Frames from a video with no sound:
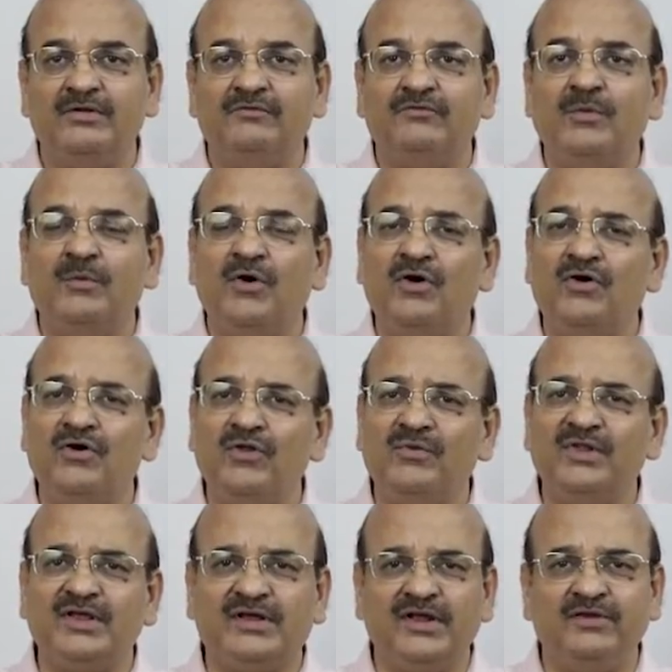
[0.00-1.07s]
from all over
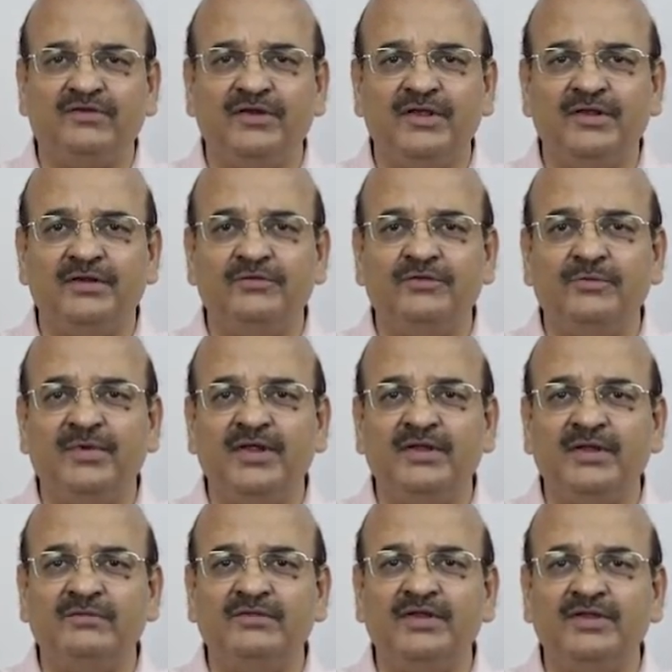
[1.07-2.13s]
the country to bring
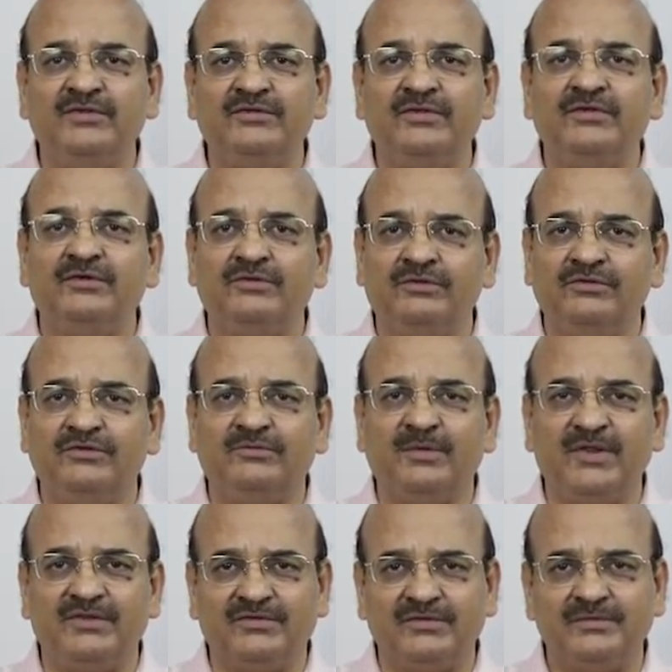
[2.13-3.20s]
devotees to this
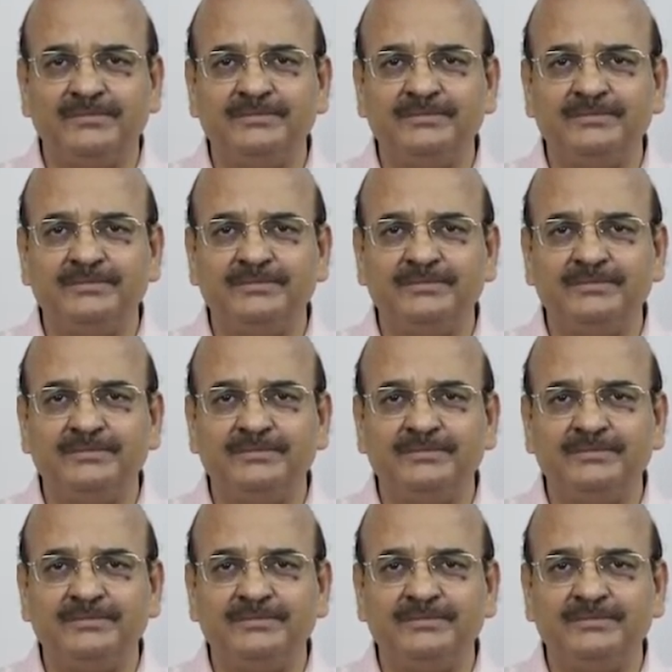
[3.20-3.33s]
place.